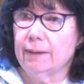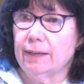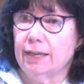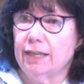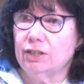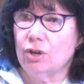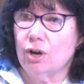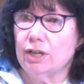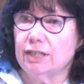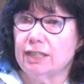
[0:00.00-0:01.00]
It's
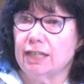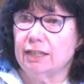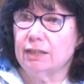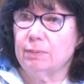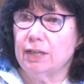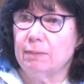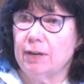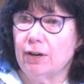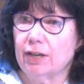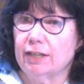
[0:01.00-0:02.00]
hard, isn't it, to be an
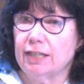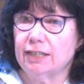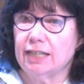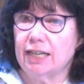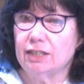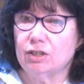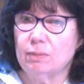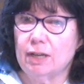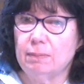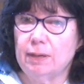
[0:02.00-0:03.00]
American these days? Too
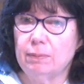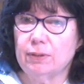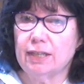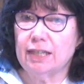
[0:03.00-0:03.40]
many people think they